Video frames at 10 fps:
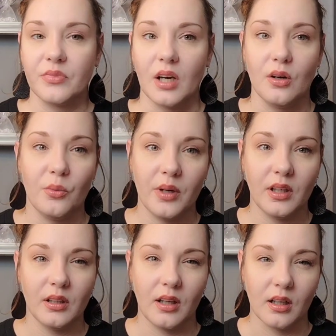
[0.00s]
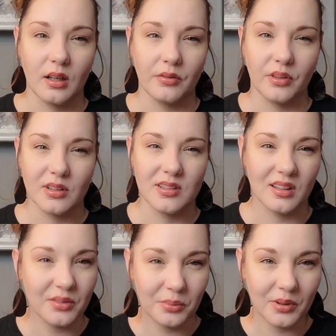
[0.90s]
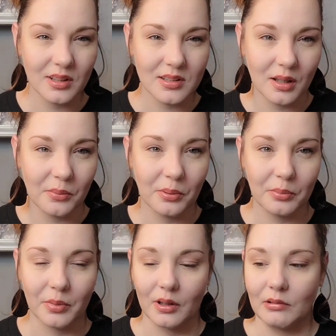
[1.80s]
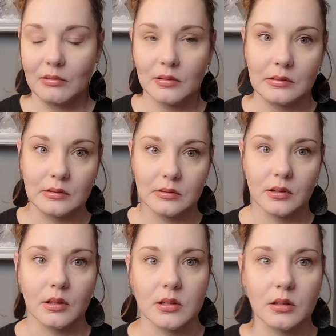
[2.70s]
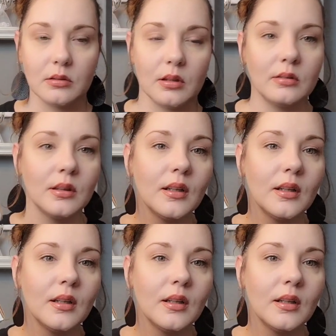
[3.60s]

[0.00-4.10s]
I hope I can get enough good stuff to put this up, but guys, I don't know.